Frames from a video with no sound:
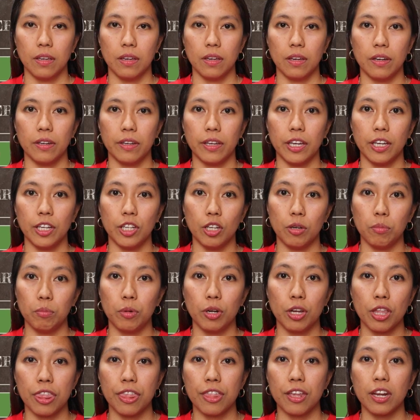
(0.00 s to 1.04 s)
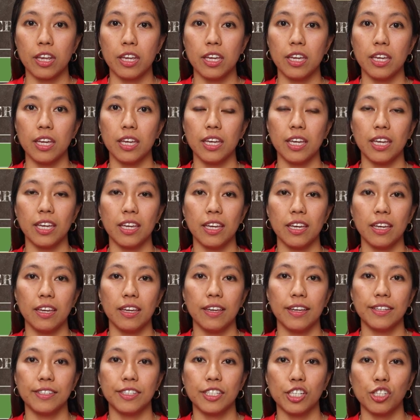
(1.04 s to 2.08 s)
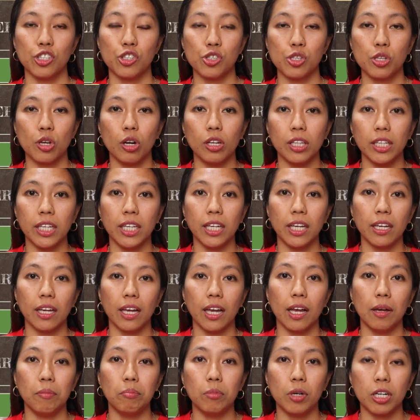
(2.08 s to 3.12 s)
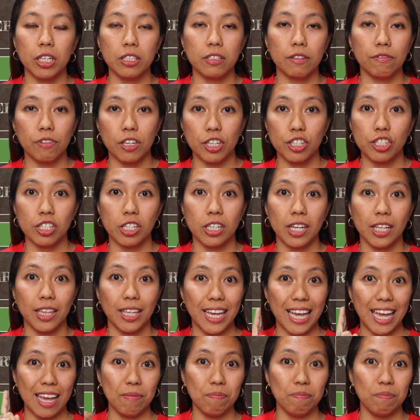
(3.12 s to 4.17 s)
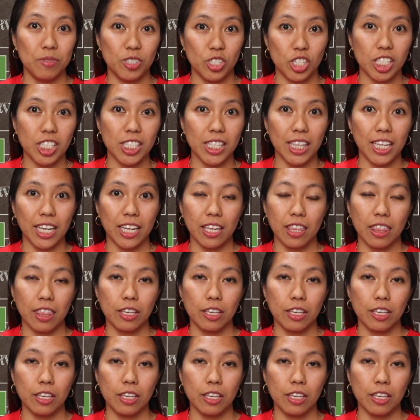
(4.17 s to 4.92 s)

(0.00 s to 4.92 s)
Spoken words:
Okay, number three is installing a motivational app, just like